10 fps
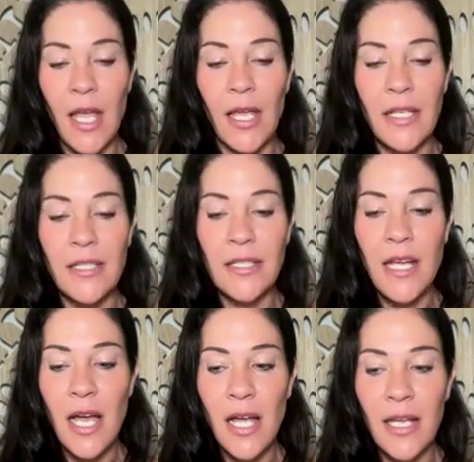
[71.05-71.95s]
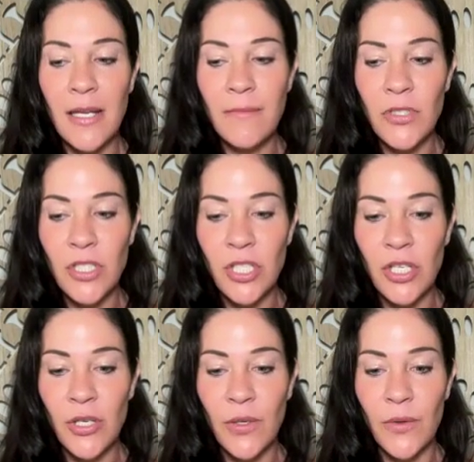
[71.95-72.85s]
It's time
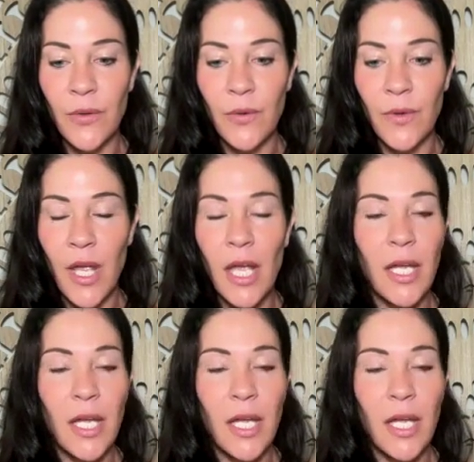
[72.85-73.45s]
to